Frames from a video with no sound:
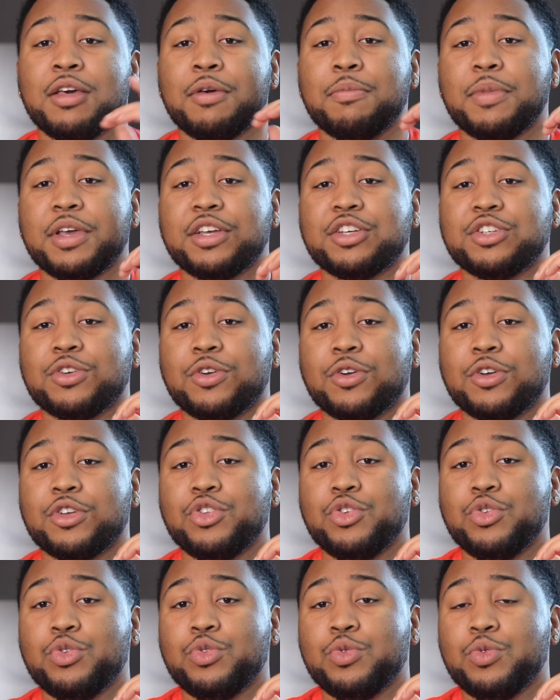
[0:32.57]
Make sure
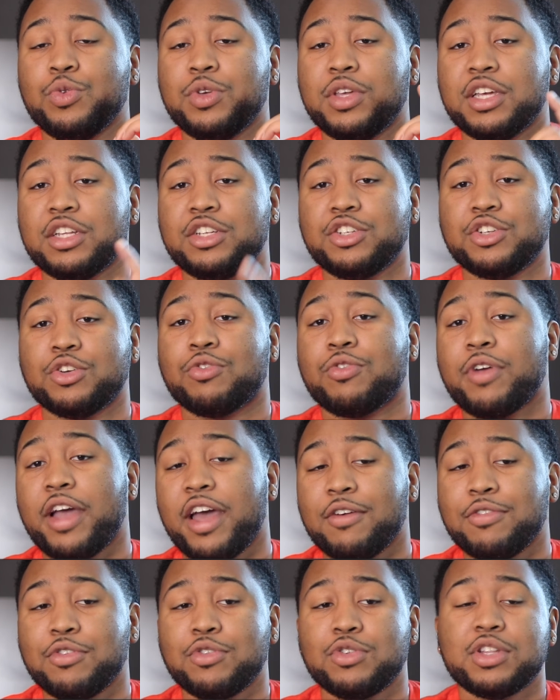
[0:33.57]
you get your
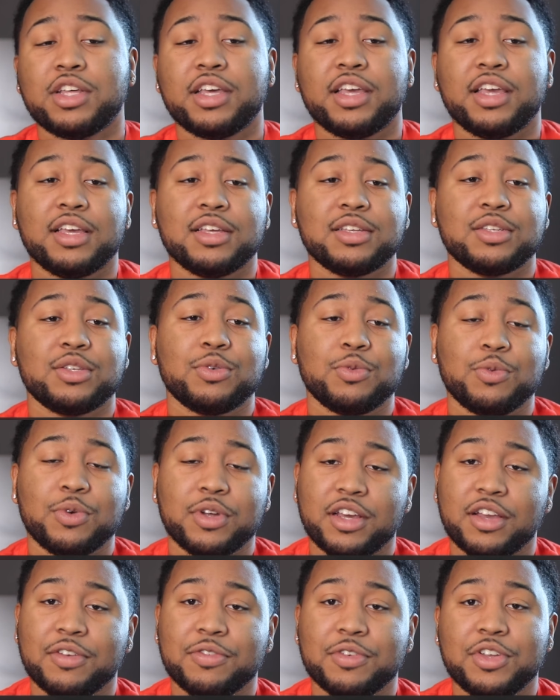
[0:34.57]
raffle links,
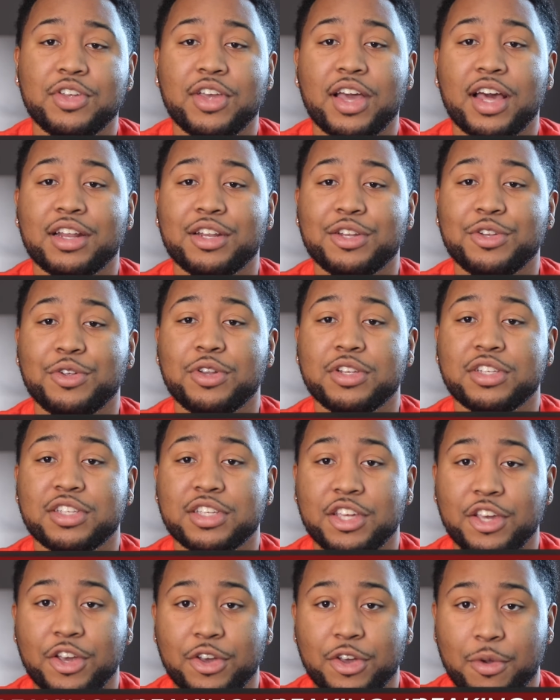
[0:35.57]
whatever you got to do to
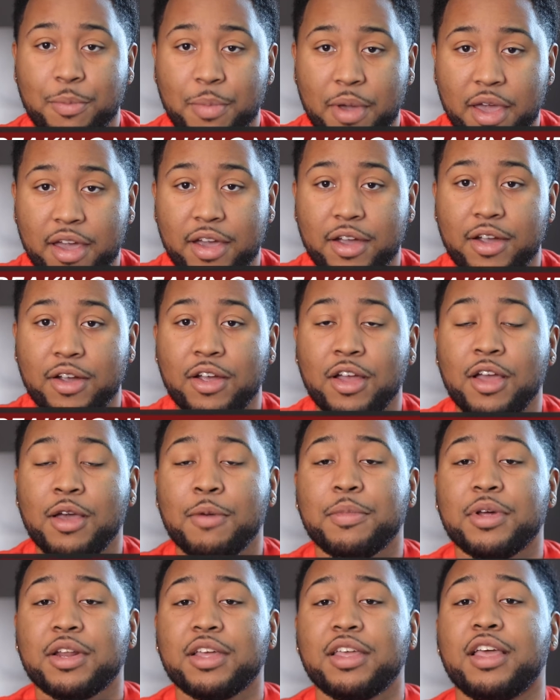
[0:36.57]
secure your pair.
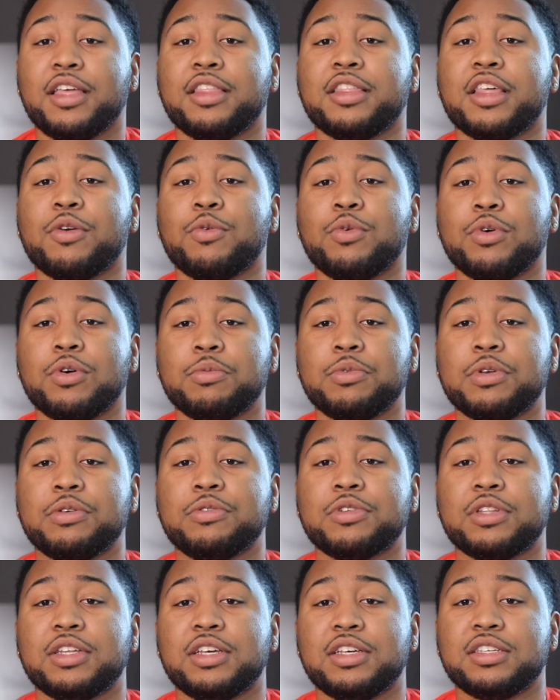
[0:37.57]
But again, they will be
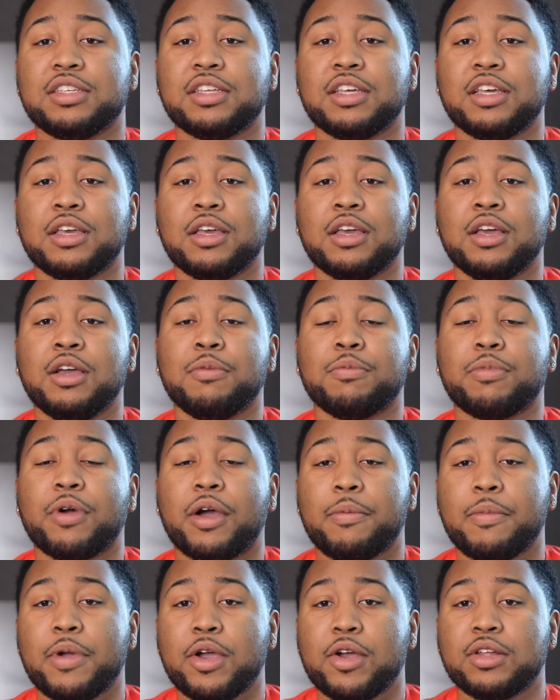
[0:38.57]
releasing
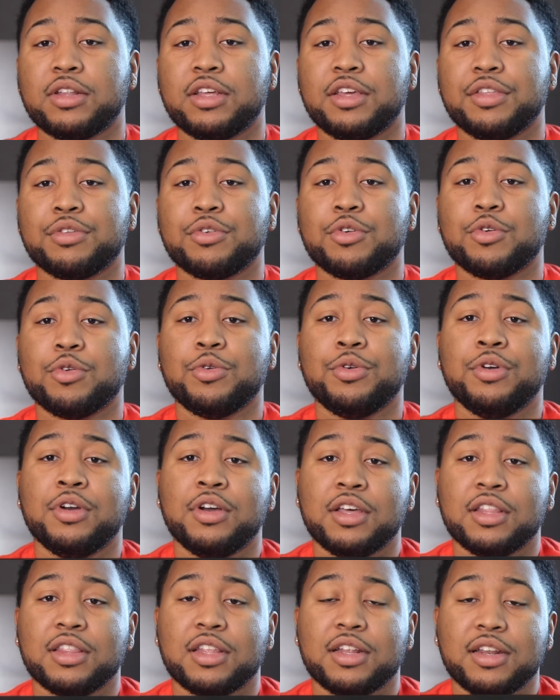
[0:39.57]
primarily through
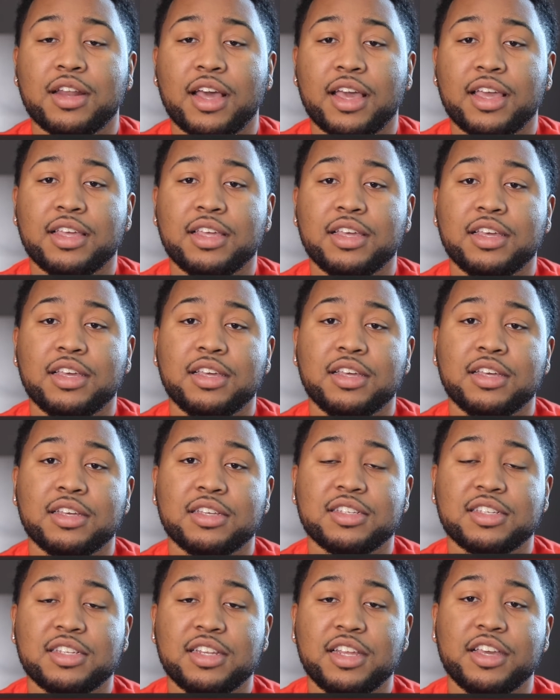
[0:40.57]
the Nike
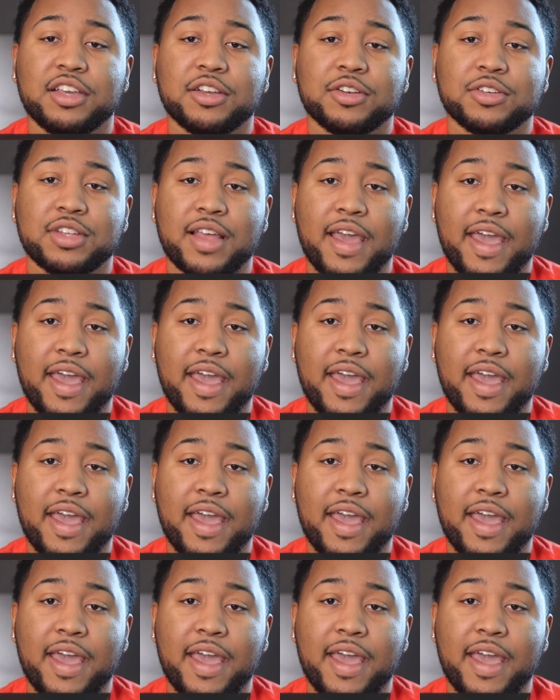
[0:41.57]
sneakers